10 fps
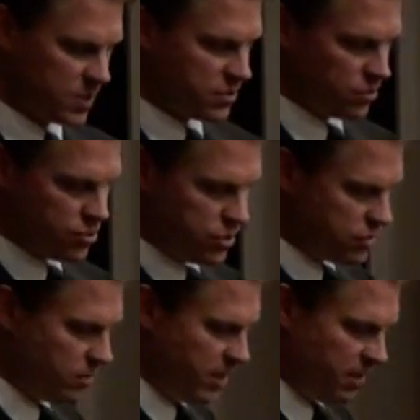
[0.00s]

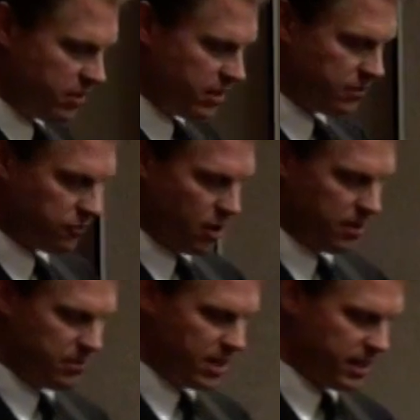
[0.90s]
Exclusions could be everything
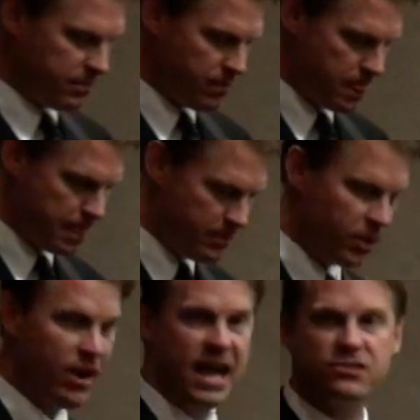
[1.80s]
from
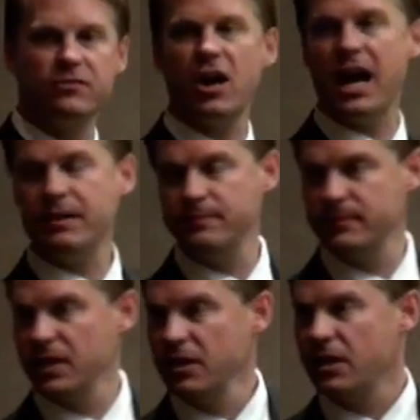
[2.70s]
acts of God,
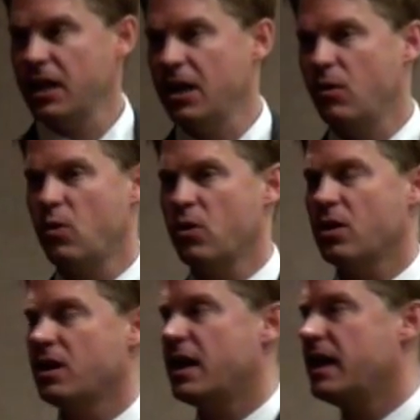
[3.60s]

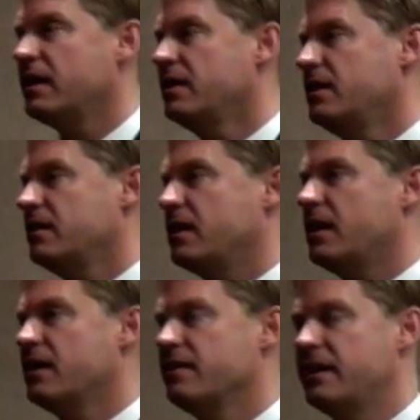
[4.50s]
or
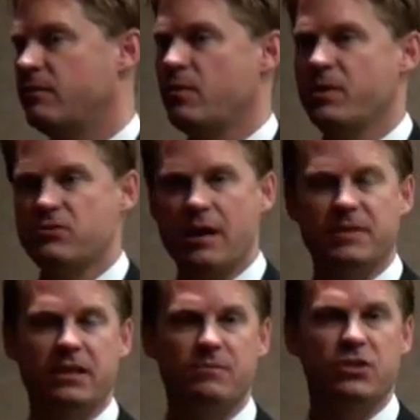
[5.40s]
that when we drop
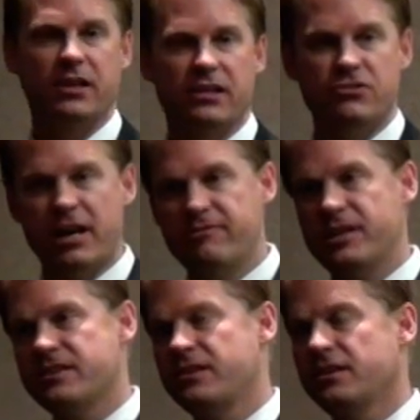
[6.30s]
the dumpster on your
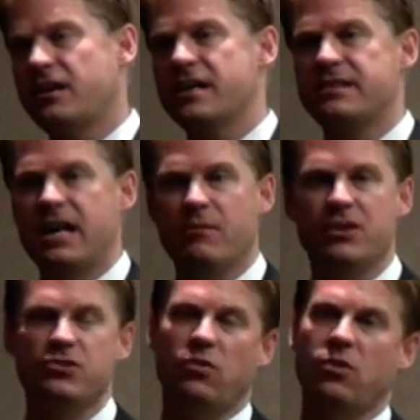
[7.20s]
driveway it can cause
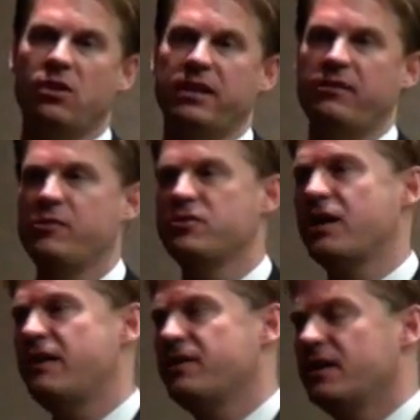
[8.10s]
damage, or that if we
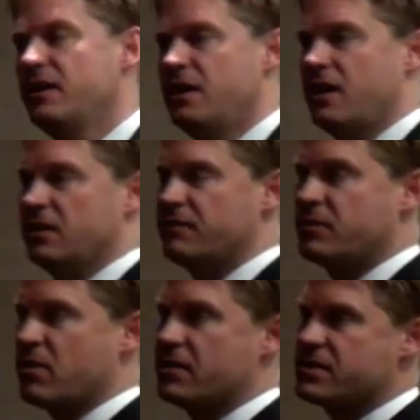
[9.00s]
drive a lift
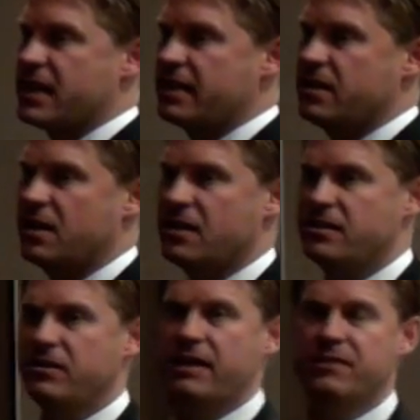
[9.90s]
around the side of the yard
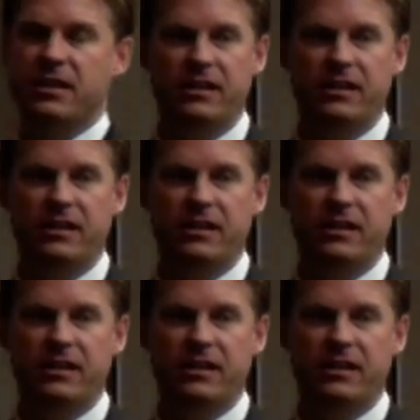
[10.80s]
and you haven't